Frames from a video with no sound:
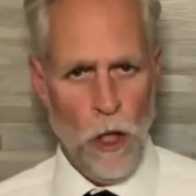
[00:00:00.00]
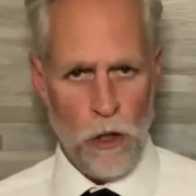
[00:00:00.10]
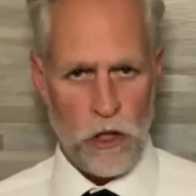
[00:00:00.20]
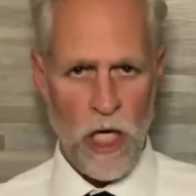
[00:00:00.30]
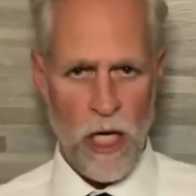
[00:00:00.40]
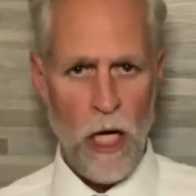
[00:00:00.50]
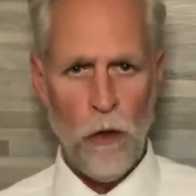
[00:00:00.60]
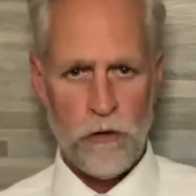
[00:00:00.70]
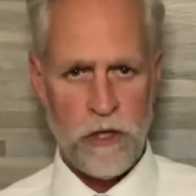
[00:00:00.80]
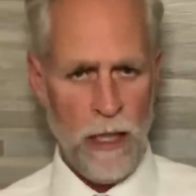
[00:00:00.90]
the
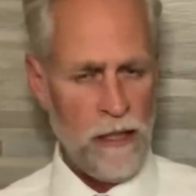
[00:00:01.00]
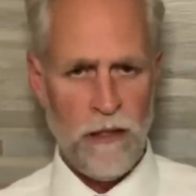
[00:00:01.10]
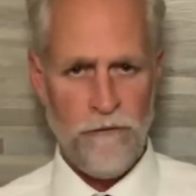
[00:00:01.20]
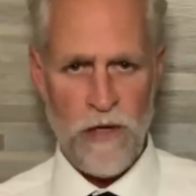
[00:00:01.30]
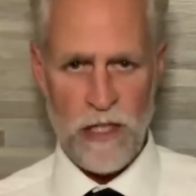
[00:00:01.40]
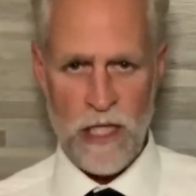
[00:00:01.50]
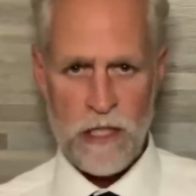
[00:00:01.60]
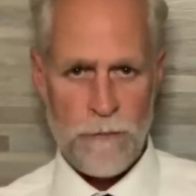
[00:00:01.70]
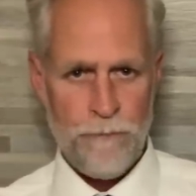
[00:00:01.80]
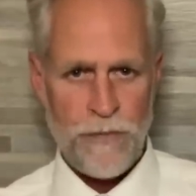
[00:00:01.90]
health and the
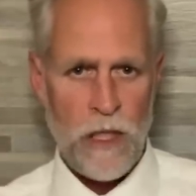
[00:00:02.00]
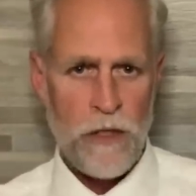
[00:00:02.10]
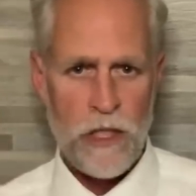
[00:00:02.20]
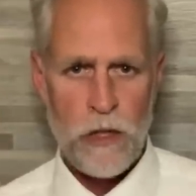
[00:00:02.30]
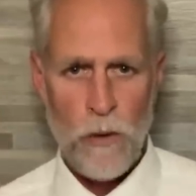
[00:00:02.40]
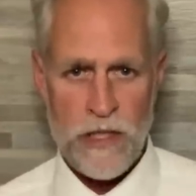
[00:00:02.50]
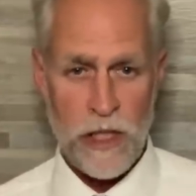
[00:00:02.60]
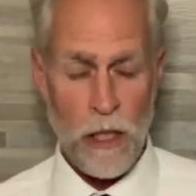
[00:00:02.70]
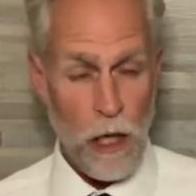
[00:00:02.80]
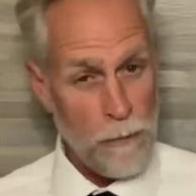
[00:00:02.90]
fitness of the U.S.
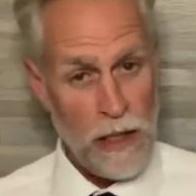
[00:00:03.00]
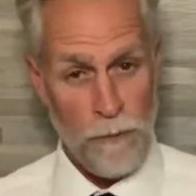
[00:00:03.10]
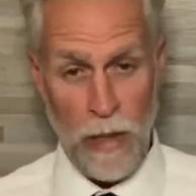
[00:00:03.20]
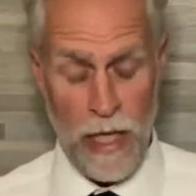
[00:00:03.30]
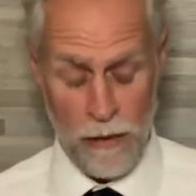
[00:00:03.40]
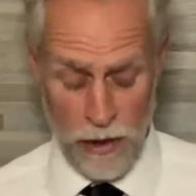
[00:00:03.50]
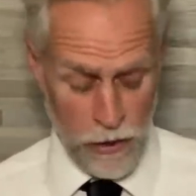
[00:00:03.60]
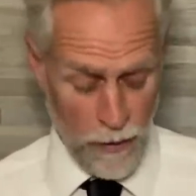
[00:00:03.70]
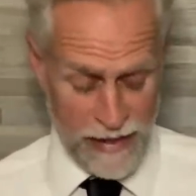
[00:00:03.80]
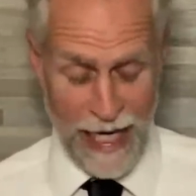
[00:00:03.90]
economy and, and, the
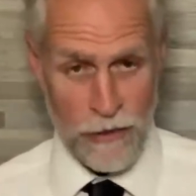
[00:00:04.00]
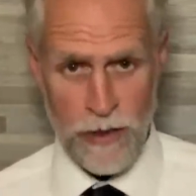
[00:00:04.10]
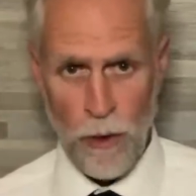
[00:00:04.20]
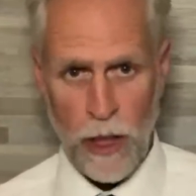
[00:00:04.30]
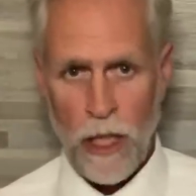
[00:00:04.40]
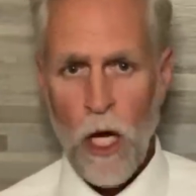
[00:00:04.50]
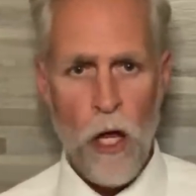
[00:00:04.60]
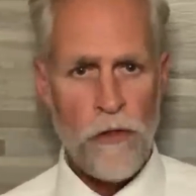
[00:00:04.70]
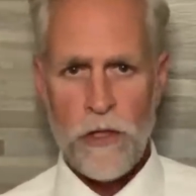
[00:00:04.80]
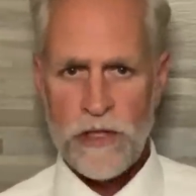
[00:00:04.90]
U.S. housing market.
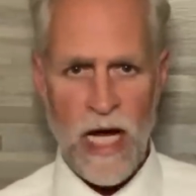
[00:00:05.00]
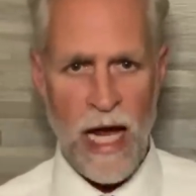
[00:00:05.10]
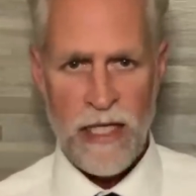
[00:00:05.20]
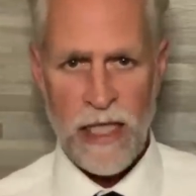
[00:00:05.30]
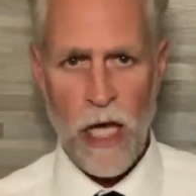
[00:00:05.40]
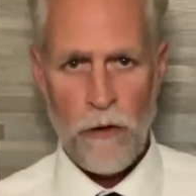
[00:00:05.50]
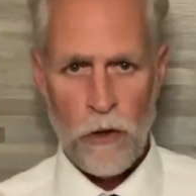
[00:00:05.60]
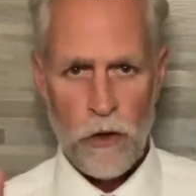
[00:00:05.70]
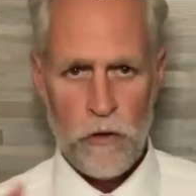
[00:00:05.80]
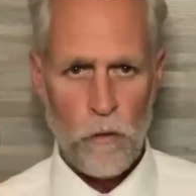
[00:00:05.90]
They're tied together.
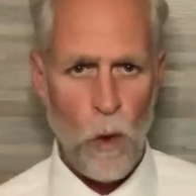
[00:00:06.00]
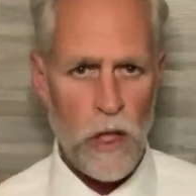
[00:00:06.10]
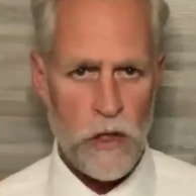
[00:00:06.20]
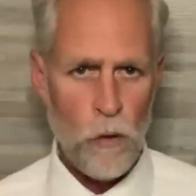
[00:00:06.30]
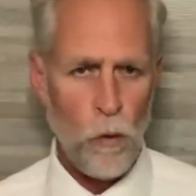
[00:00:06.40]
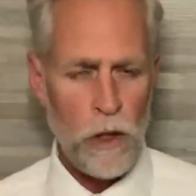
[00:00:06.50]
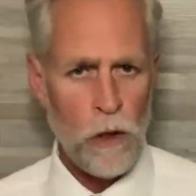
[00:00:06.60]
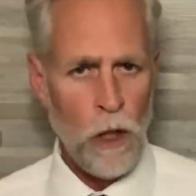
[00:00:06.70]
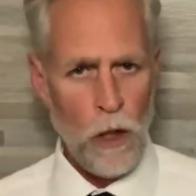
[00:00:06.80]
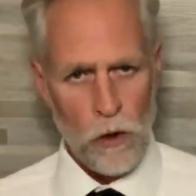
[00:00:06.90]
Lose one, you
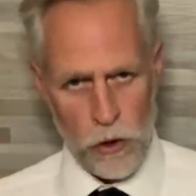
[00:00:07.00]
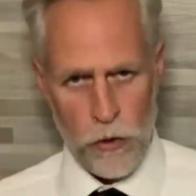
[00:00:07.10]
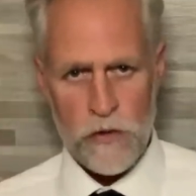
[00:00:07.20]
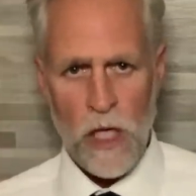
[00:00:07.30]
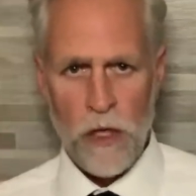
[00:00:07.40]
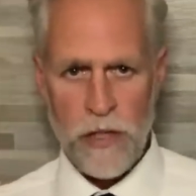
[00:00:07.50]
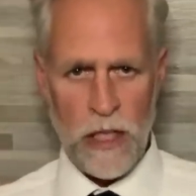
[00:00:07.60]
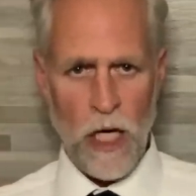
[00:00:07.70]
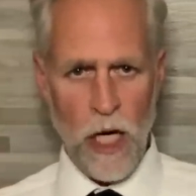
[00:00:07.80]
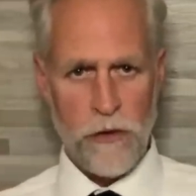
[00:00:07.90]
will lose
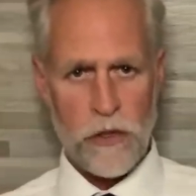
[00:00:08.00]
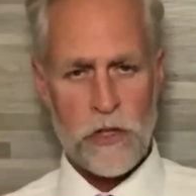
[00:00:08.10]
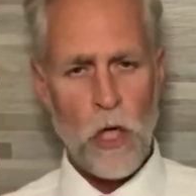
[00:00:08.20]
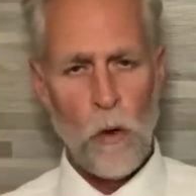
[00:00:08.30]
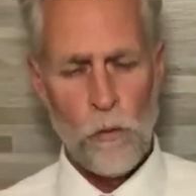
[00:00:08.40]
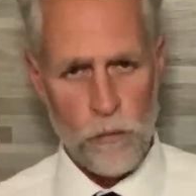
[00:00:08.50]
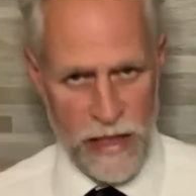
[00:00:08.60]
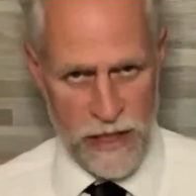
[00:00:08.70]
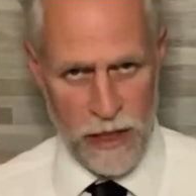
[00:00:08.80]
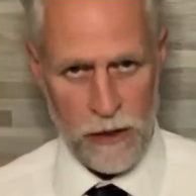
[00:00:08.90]
the other. So
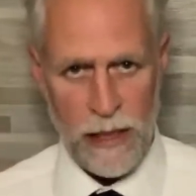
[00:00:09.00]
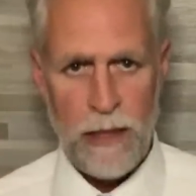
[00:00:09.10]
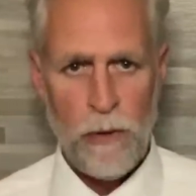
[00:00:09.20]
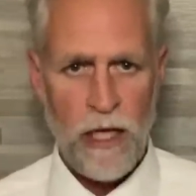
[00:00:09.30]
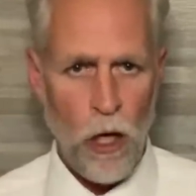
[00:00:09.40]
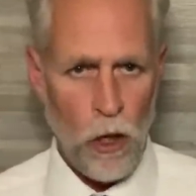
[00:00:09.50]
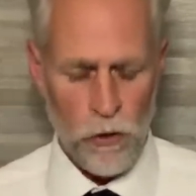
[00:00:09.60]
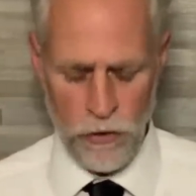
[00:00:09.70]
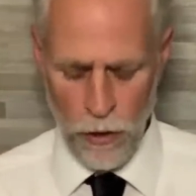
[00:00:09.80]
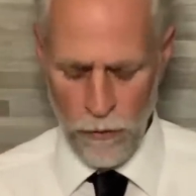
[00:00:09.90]
recently, we all
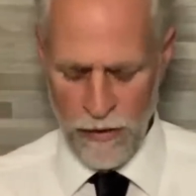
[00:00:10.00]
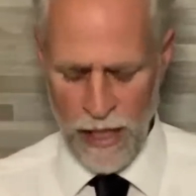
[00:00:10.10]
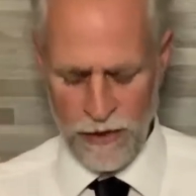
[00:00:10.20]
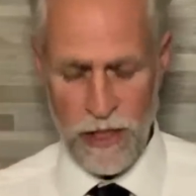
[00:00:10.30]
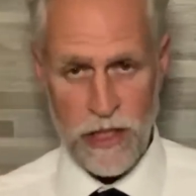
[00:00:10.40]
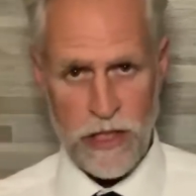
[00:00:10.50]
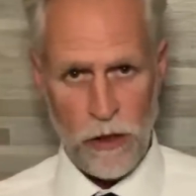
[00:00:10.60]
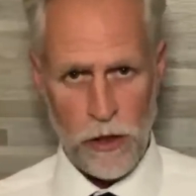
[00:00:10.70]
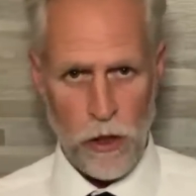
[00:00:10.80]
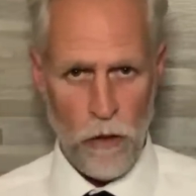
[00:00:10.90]
know that this
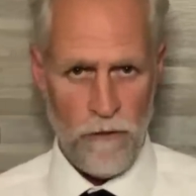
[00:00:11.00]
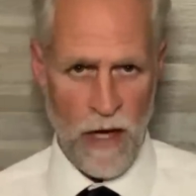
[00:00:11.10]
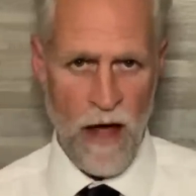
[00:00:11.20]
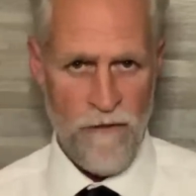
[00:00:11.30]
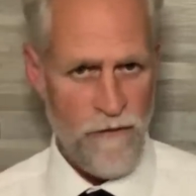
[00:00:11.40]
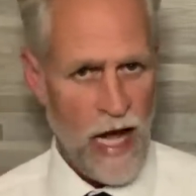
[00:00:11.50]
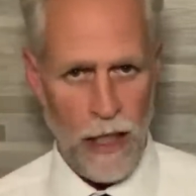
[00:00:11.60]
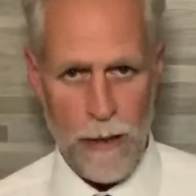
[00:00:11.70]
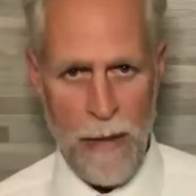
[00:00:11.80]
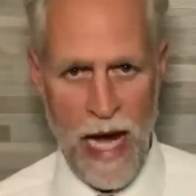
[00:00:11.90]
Silicon
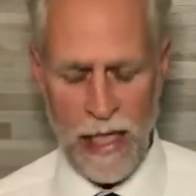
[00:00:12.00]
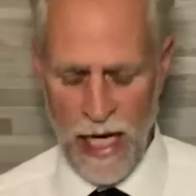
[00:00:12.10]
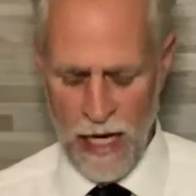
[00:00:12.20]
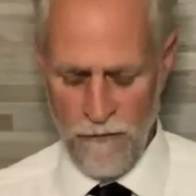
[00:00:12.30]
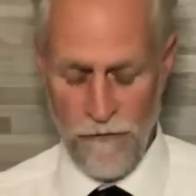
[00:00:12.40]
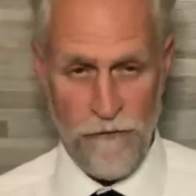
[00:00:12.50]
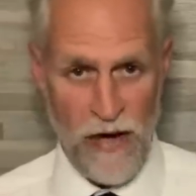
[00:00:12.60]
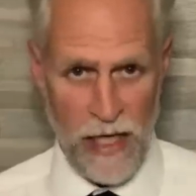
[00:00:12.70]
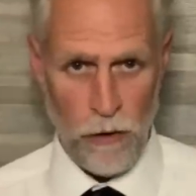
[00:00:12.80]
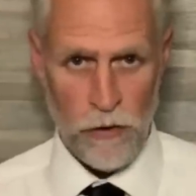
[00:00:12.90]
Valley Bank had
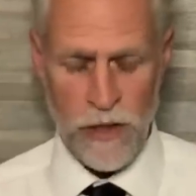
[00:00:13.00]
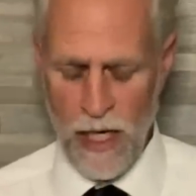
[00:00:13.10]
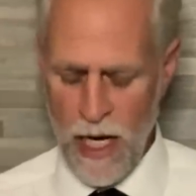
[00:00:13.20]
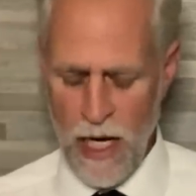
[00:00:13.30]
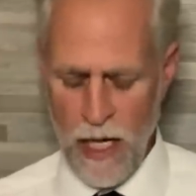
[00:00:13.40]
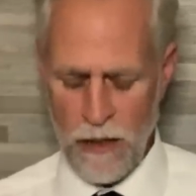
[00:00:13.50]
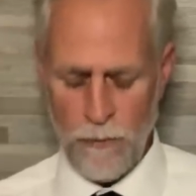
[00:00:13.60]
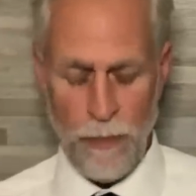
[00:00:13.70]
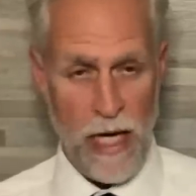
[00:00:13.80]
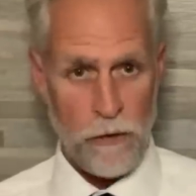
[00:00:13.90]
failed
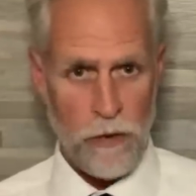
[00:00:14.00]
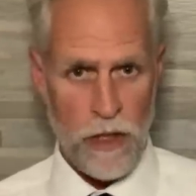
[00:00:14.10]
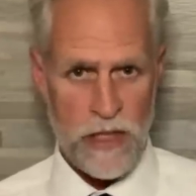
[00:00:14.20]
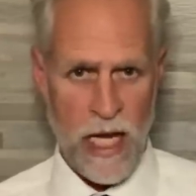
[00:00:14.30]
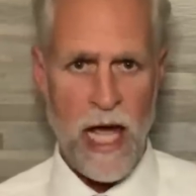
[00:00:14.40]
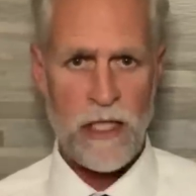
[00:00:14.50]
and bank runs had